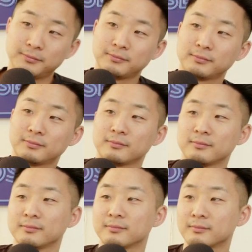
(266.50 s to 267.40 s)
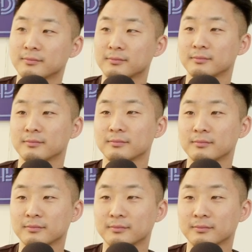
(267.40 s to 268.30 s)

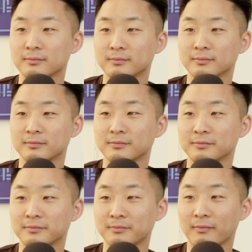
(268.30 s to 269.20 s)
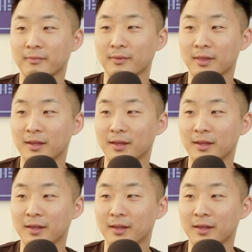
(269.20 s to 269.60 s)
[no speech]